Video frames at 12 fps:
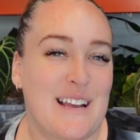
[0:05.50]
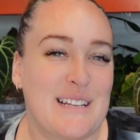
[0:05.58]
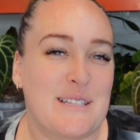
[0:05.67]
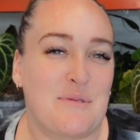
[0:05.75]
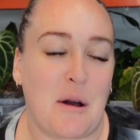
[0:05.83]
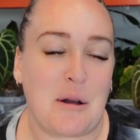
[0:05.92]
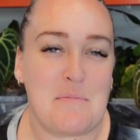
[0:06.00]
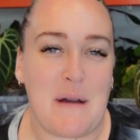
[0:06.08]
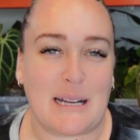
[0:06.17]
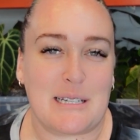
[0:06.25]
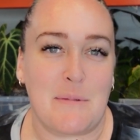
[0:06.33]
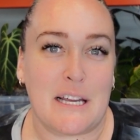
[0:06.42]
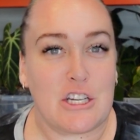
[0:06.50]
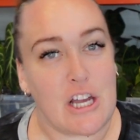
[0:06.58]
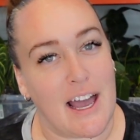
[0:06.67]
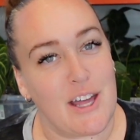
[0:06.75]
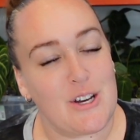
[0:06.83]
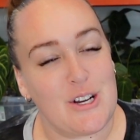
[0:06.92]
friends, welcome back to my
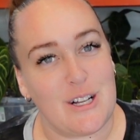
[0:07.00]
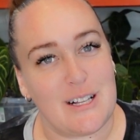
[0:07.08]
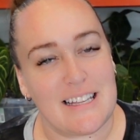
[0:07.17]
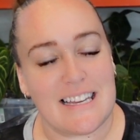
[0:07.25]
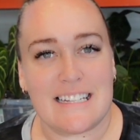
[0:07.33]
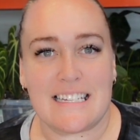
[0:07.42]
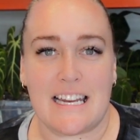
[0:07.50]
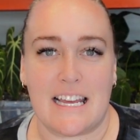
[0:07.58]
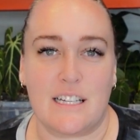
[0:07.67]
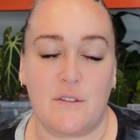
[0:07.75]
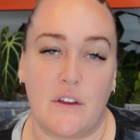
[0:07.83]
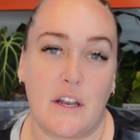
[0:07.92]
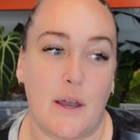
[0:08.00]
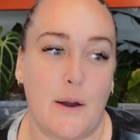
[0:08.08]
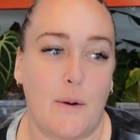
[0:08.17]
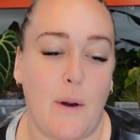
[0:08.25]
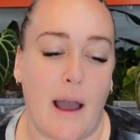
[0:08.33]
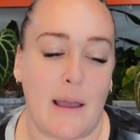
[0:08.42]
channel. In today's
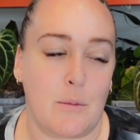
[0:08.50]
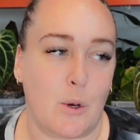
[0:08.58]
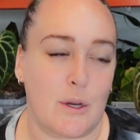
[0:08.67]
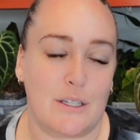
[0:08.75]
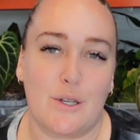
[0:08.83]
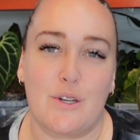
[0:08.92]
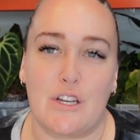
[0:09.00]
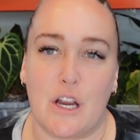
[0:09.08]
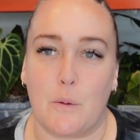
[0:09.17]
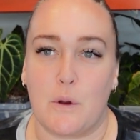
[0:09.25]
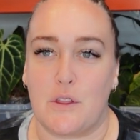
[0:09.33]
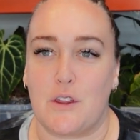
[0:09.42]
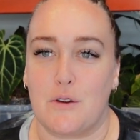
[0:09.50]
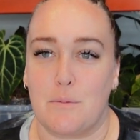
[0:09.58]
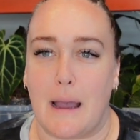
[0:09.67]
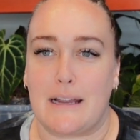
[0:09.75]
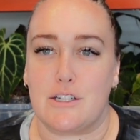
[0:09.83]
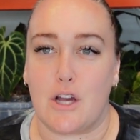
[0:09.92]
video, I am going to share with you
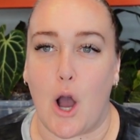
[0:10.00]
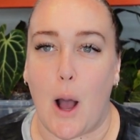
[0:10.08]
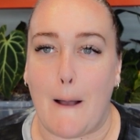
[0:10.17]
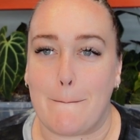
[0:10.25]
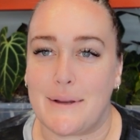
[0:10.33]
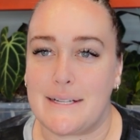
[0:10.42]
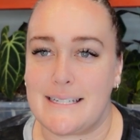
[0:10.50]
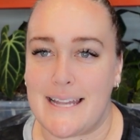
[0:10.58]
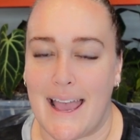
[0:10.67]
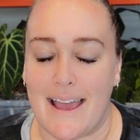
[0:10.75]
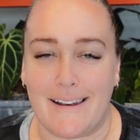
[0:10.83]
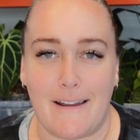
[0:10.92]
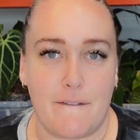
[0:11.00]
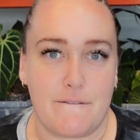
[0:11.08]
my top 10